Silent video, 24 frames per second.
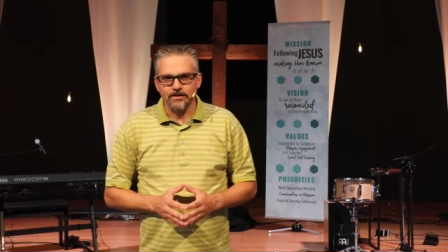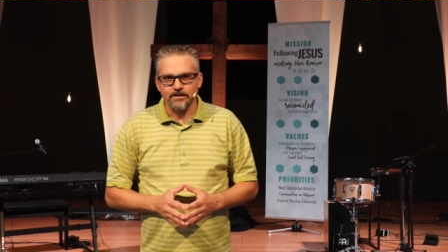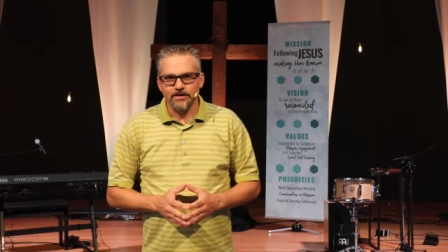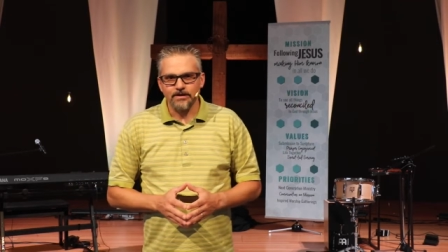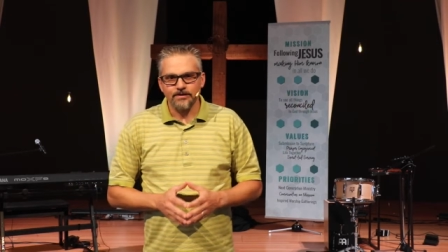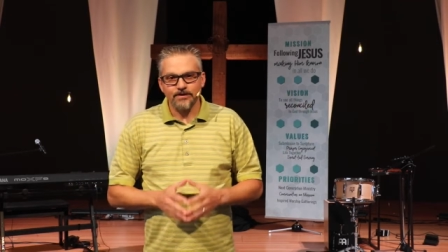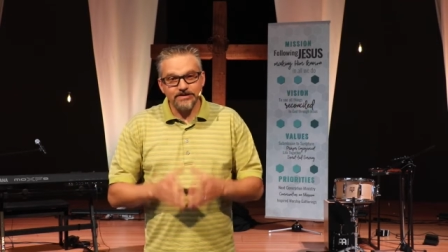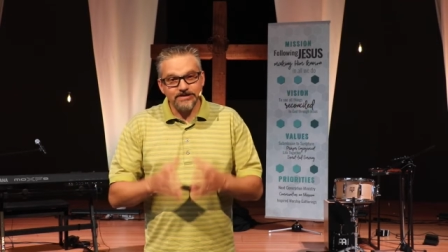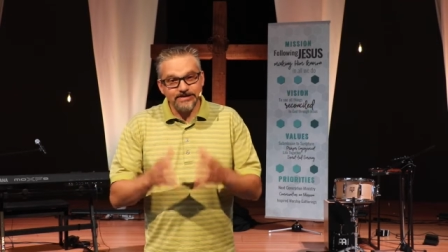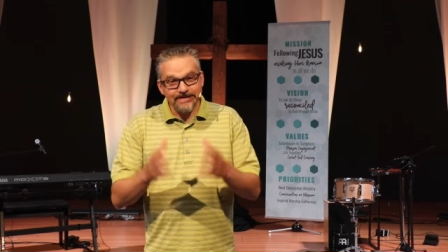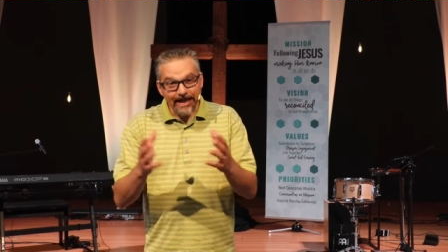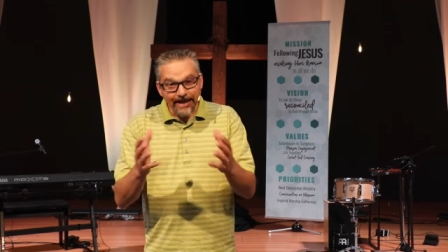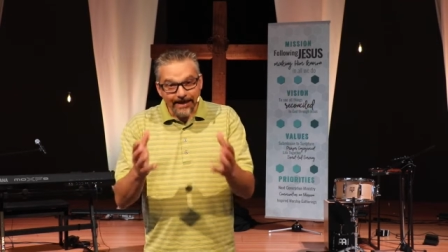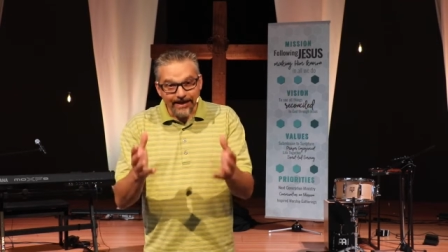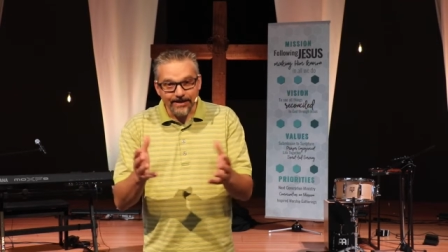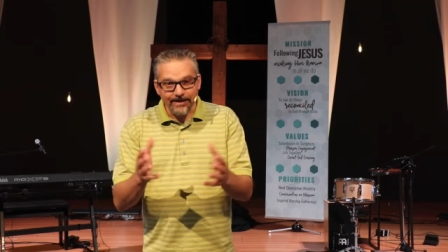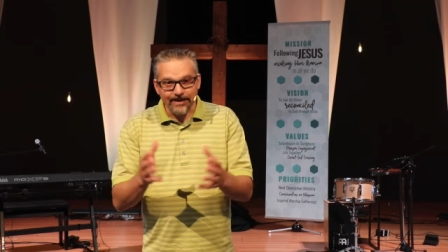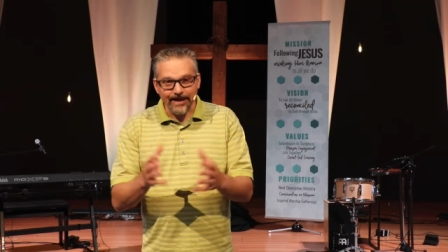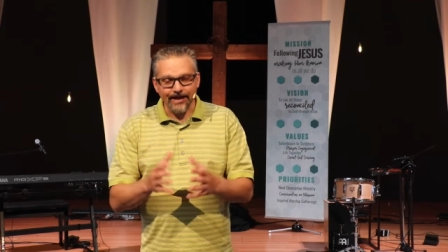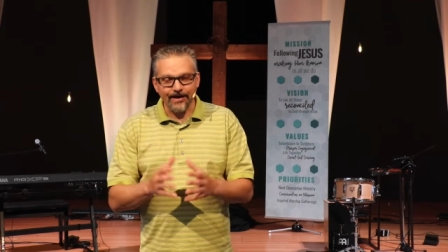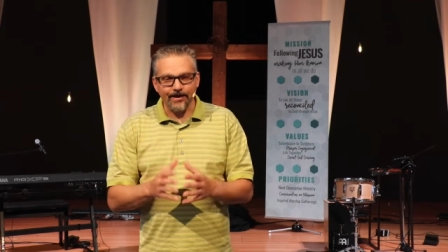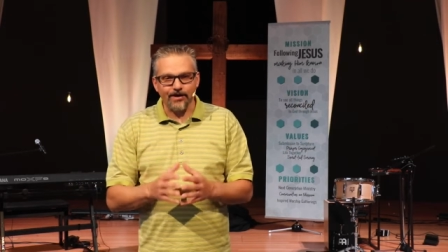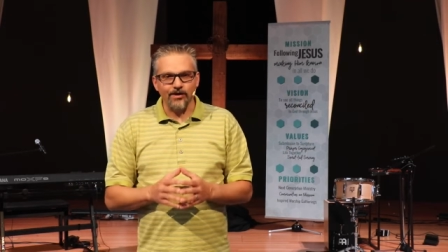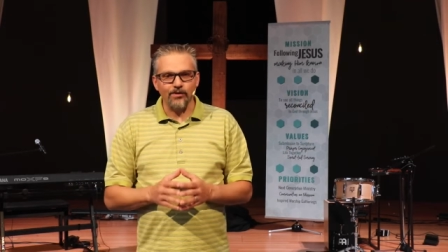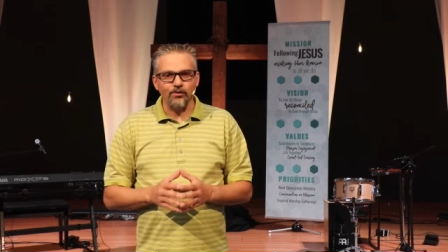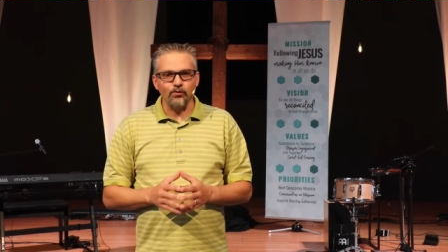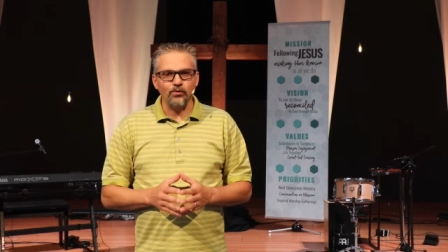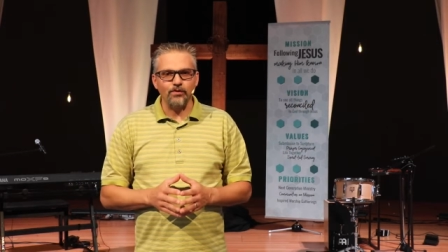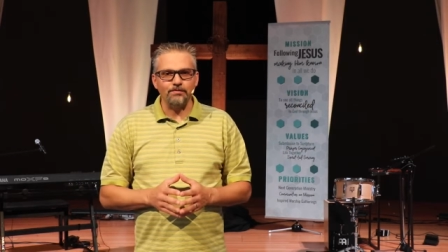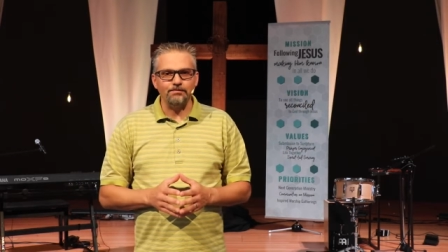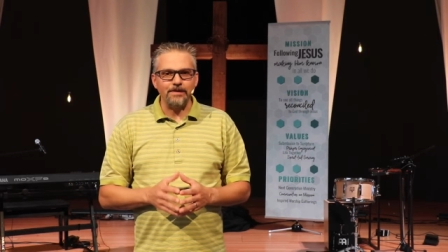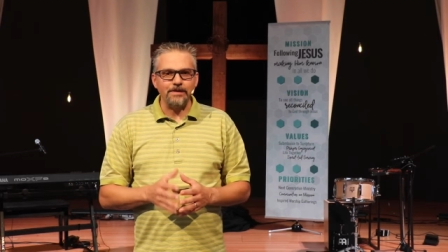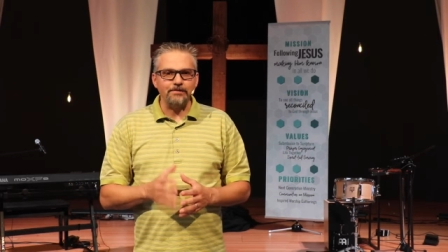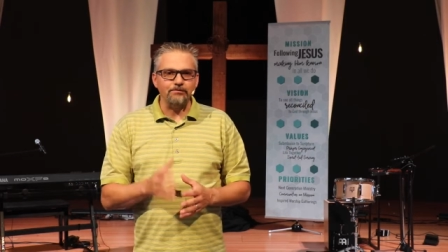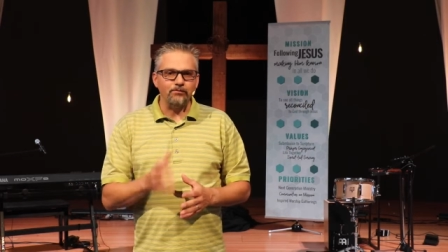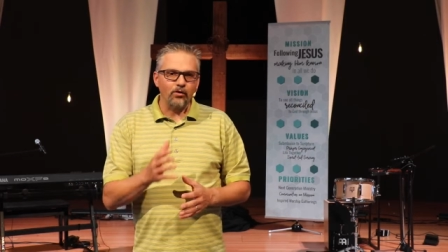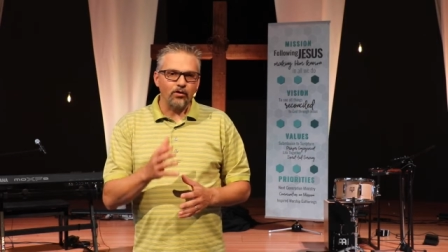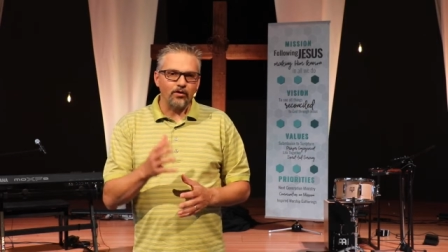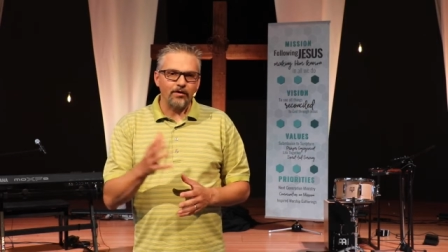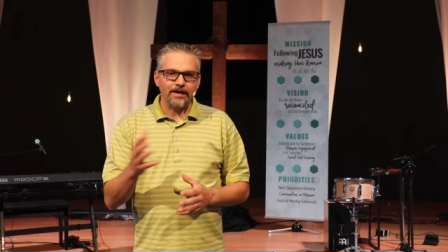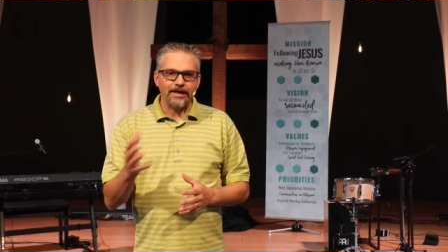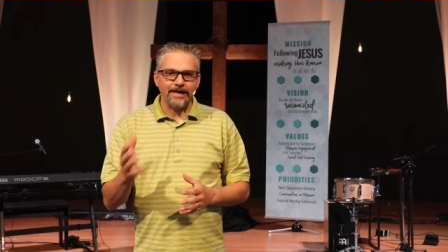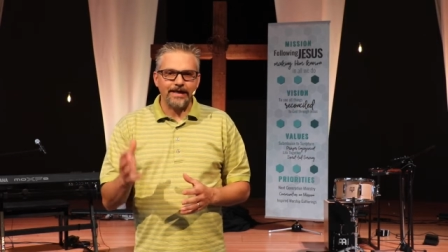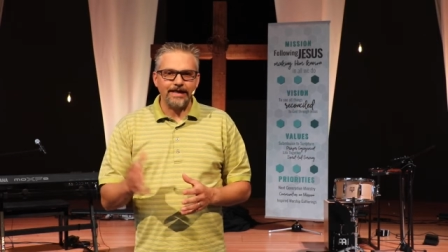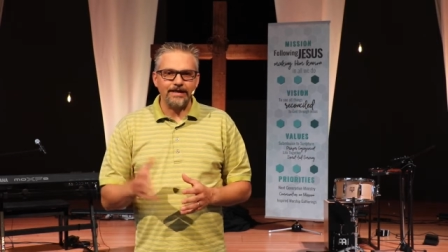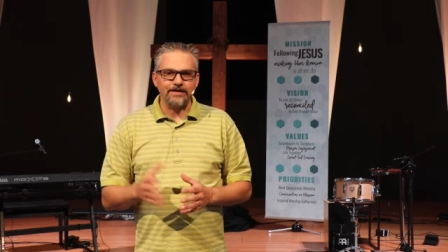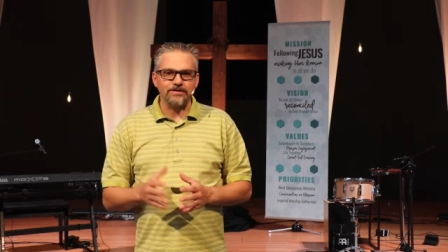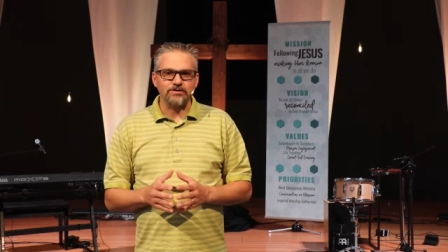The second letter would be more
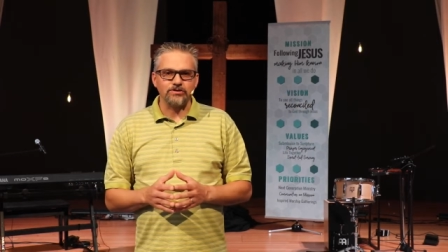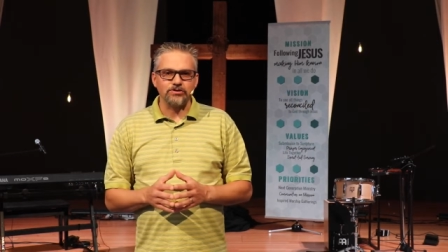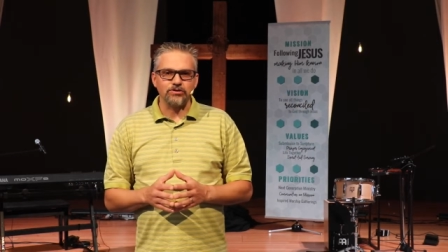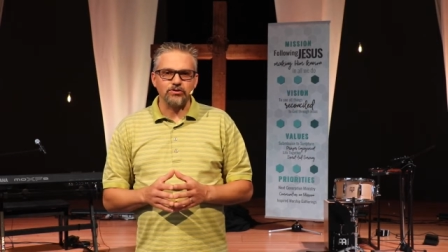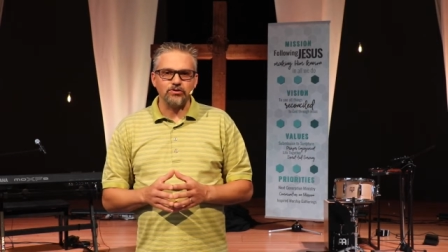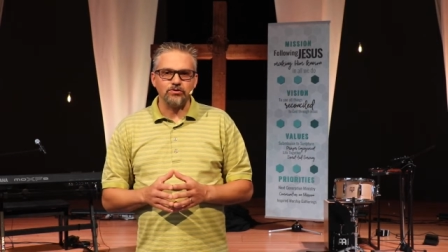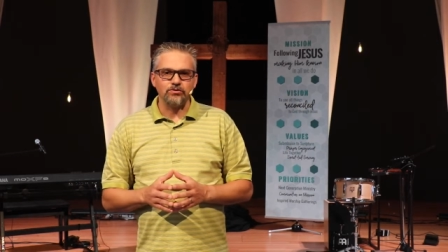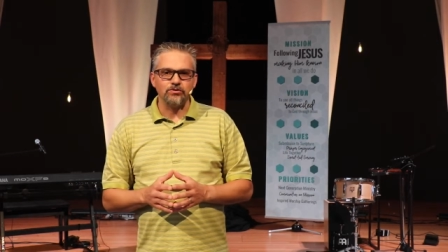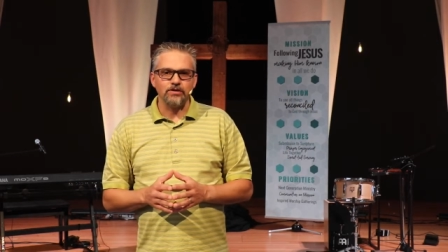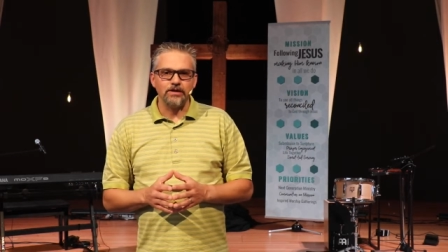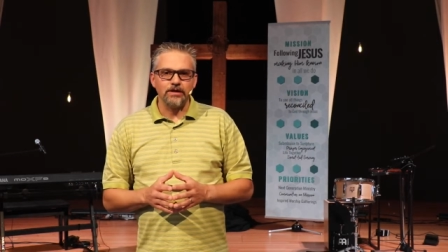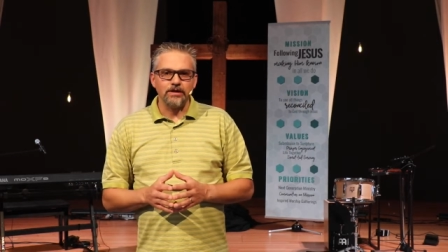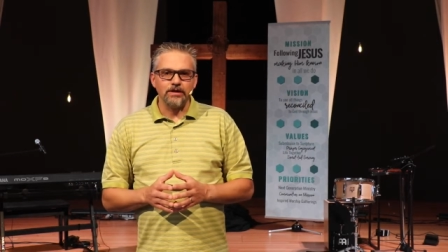akin to